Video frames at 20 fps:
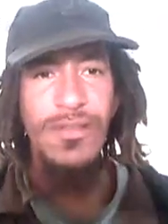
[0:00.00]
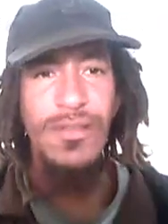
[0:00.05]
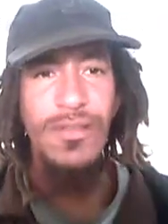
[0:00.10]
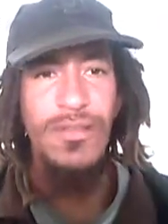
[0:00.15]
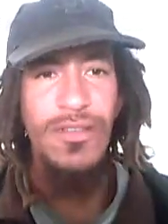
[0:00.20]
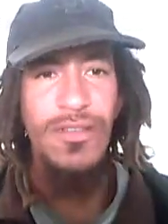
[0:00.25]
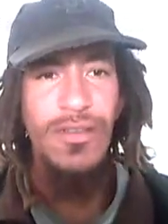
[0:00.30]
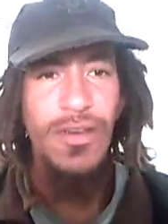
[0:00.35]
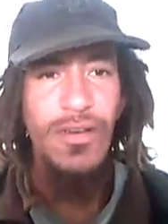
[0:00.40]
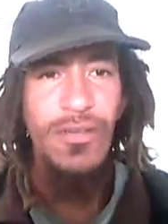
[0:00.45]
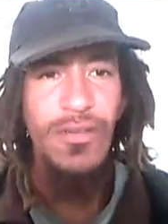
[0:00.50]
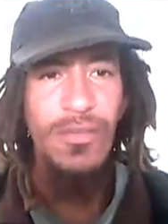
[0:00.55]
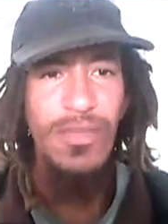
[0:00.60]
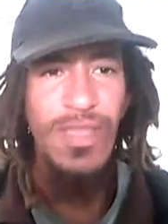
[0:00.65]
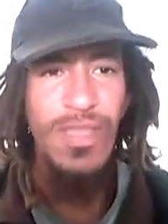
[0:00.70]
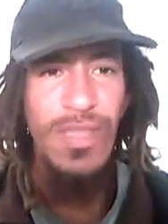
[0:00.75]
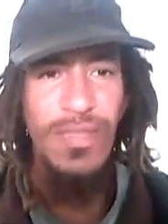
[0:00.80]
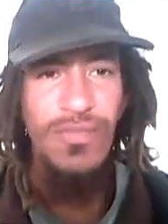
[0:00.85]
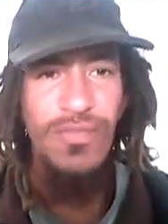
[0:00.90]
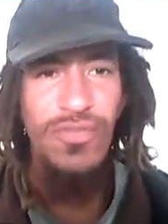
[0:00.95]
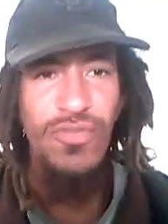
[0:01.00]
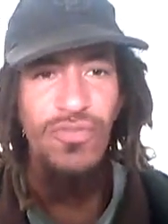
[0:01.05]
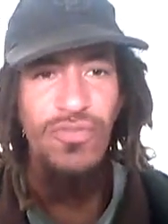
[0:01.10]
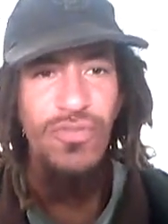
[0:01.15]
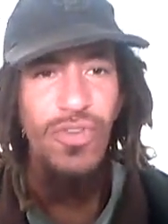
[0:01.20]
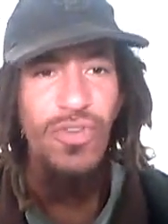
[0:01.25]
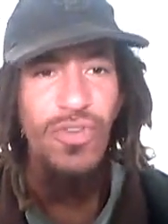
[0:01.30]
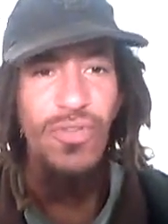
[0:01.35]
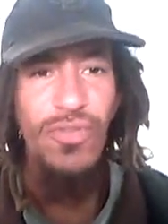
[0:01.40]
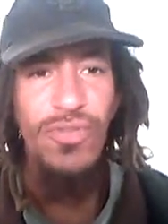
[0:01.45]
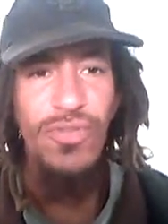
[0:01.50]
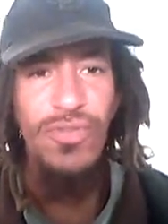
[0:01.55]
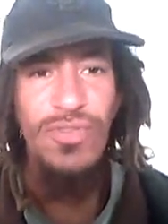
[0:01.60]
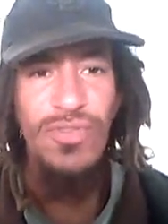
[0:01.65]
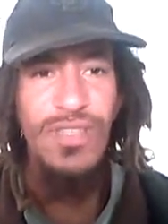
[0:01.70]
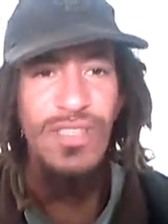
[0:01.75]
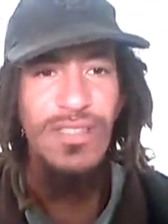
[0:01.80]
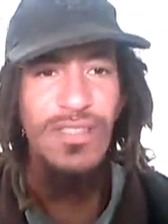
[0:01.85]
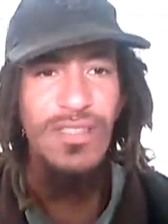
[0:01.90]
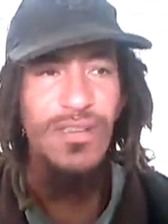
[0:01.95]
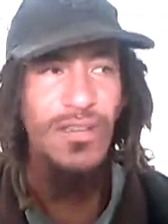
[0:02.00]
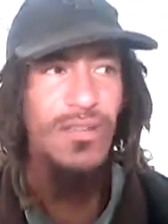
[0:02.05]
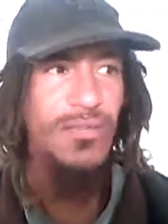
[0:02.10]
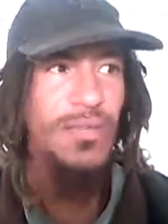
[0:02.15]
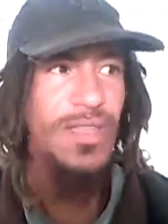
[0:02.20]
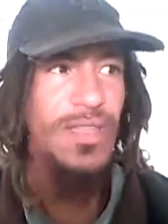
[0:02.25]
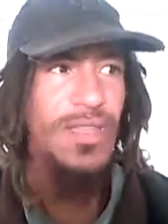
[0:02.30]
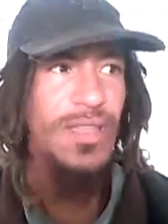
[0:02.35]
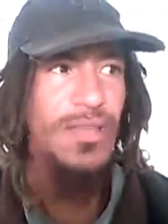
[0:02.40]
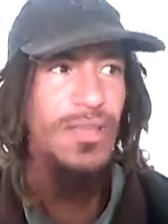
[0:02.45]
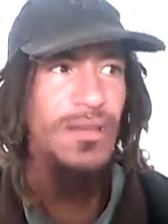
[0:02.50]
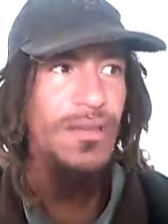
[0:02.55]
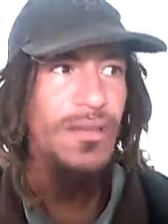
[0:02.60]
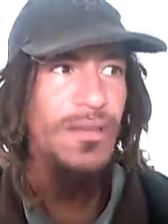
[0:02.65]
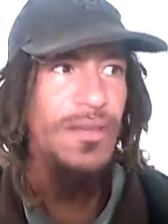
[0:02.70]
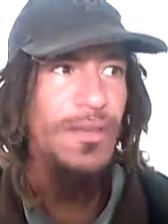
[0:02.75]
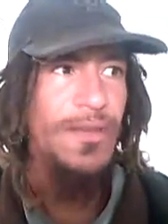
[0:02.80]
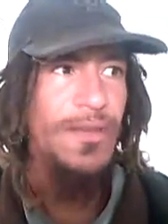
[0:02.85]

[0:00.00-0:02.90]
It's called being trolls. It's called being